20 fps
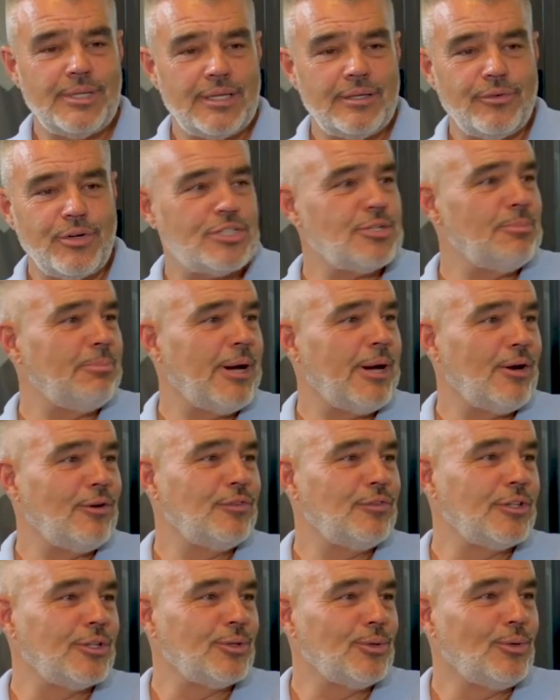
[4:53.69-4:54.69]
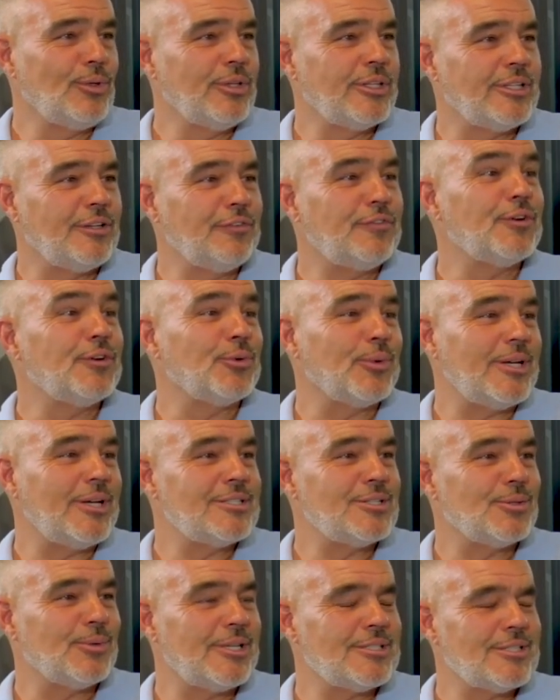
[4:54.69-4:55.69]
rich and powerful in all the different
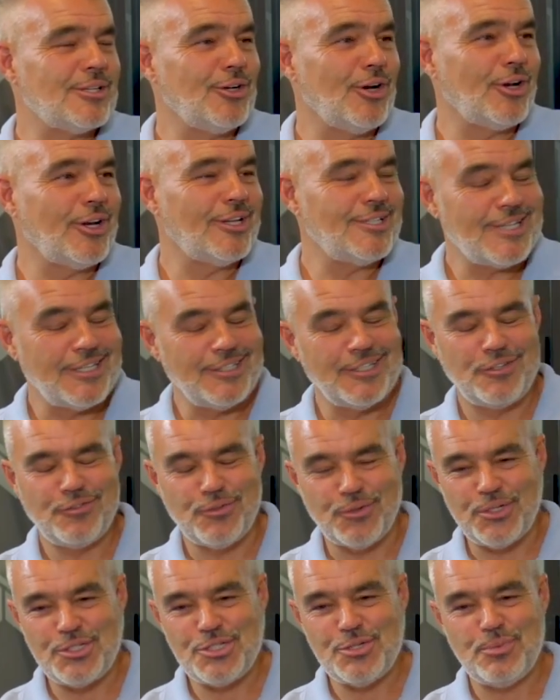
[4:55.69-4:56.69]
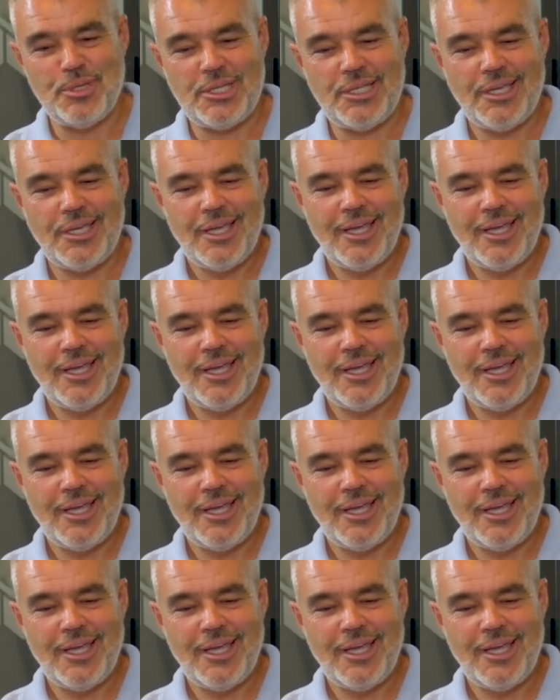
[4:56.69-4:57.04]
ways, the ways that God intended for it to be.